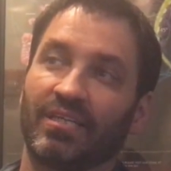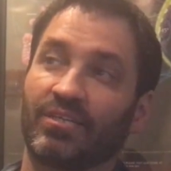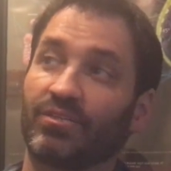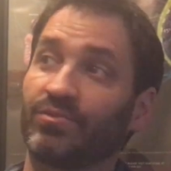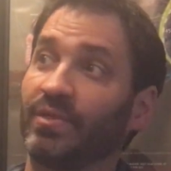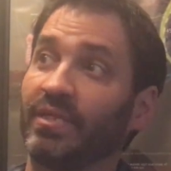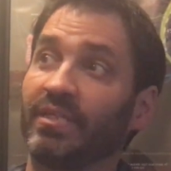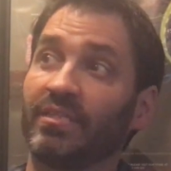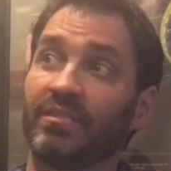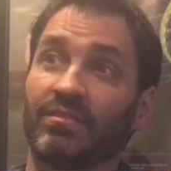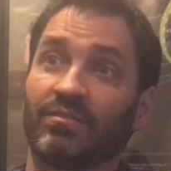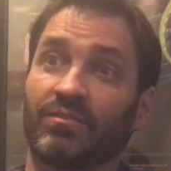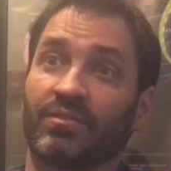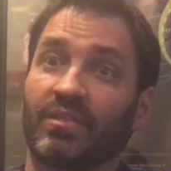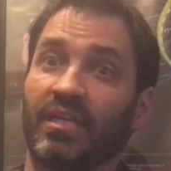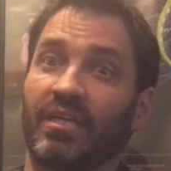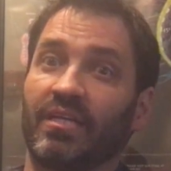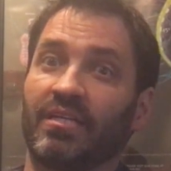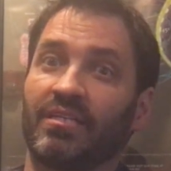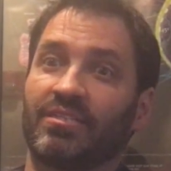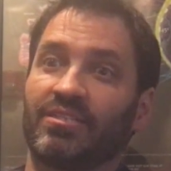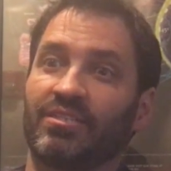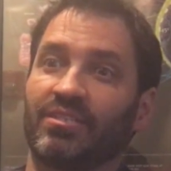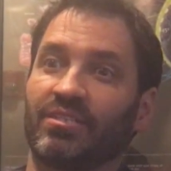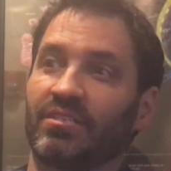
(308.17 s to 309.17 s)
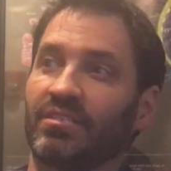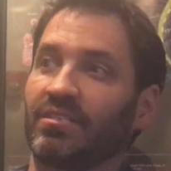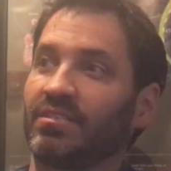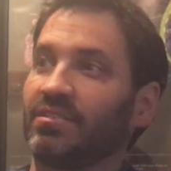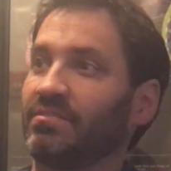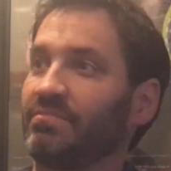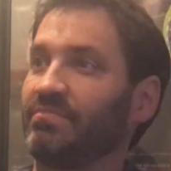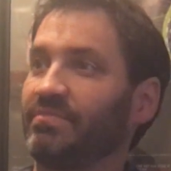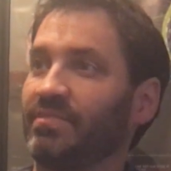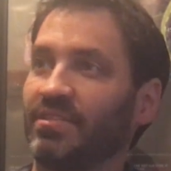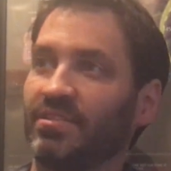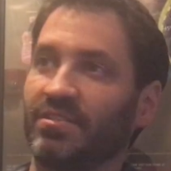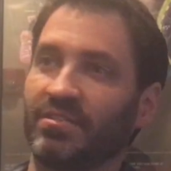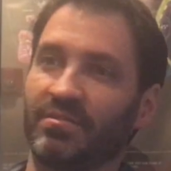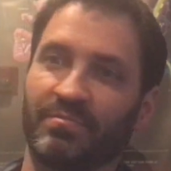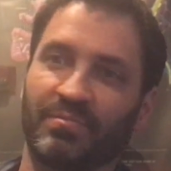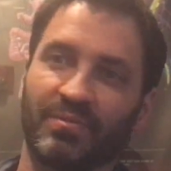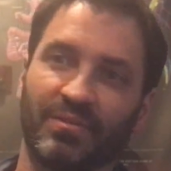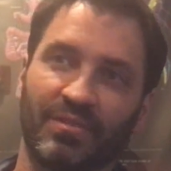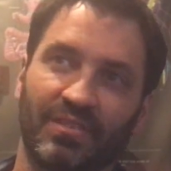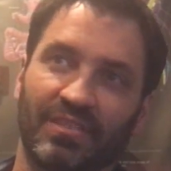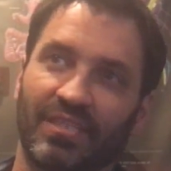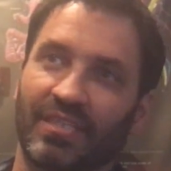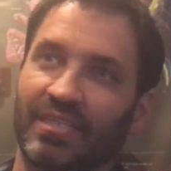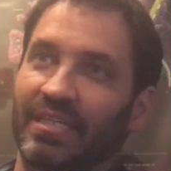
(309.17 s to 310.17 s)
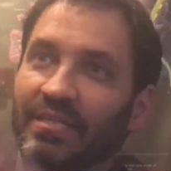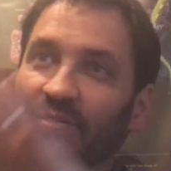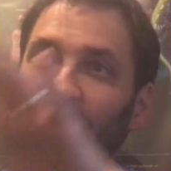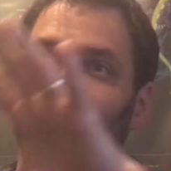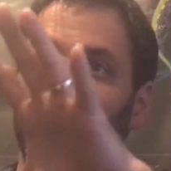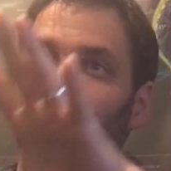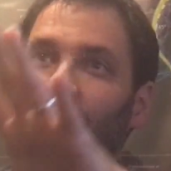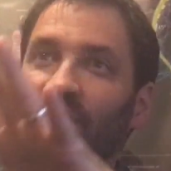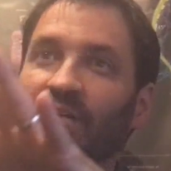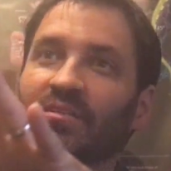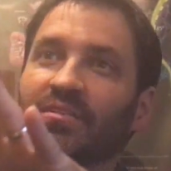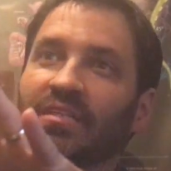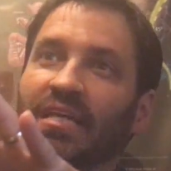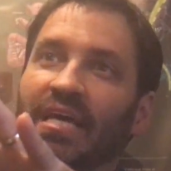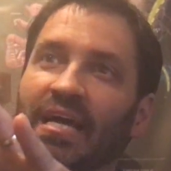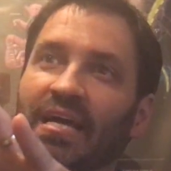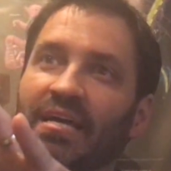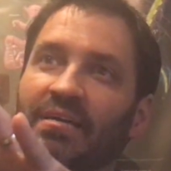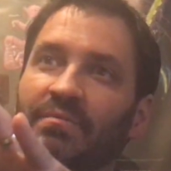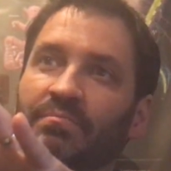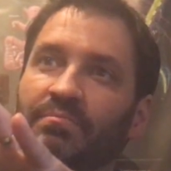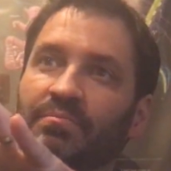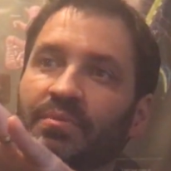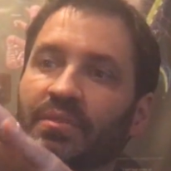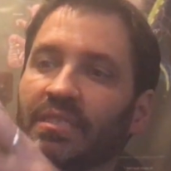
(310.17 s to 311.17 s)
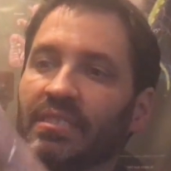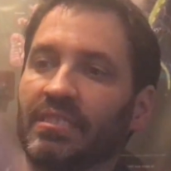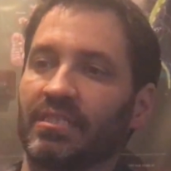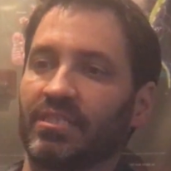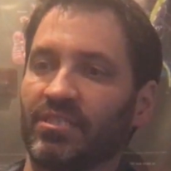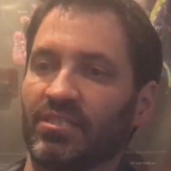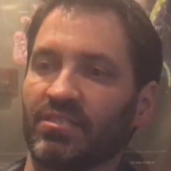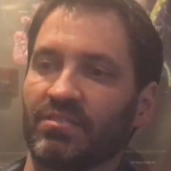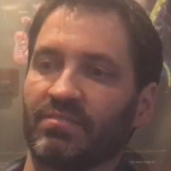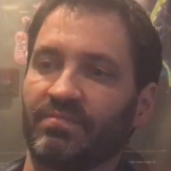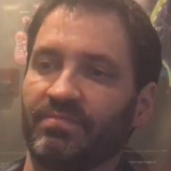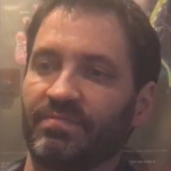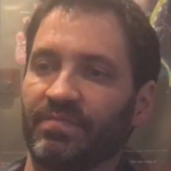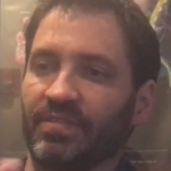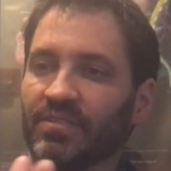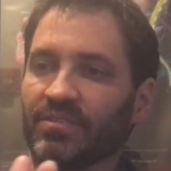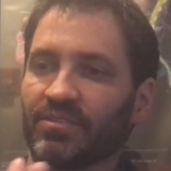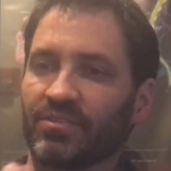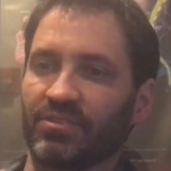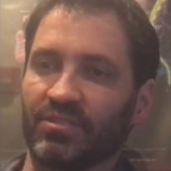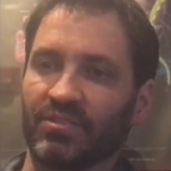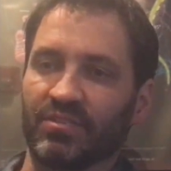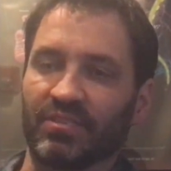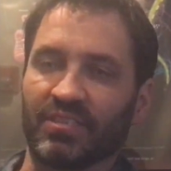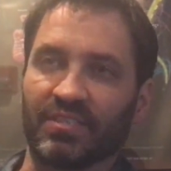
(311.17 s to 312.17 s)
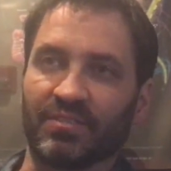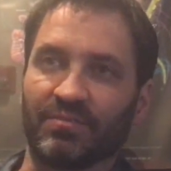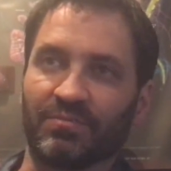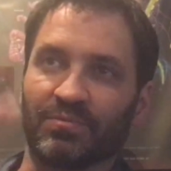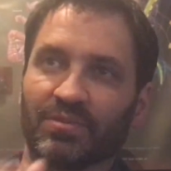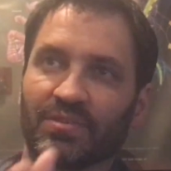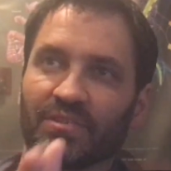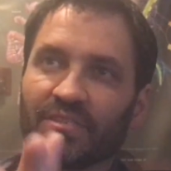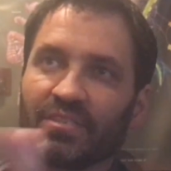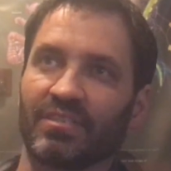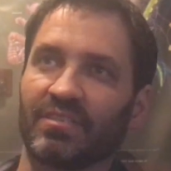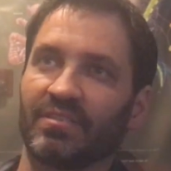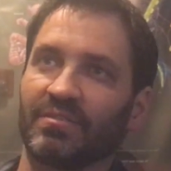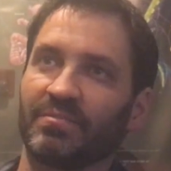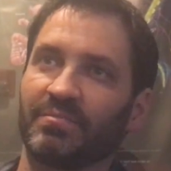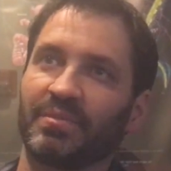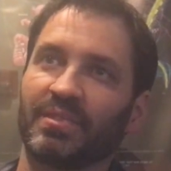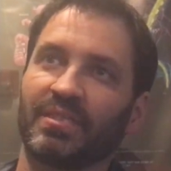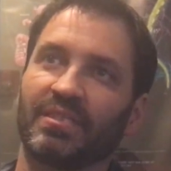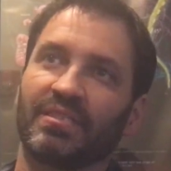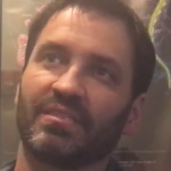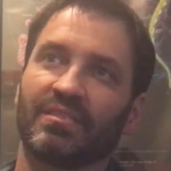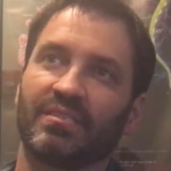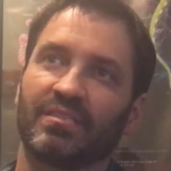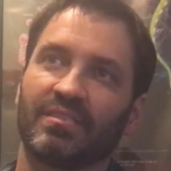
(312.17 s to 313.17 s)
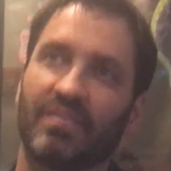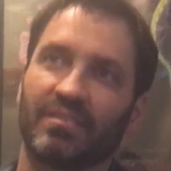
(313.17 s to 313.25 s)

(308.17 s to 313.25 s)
A great location, good visibility. Yeah, it had all that, but it just functionally was going to be.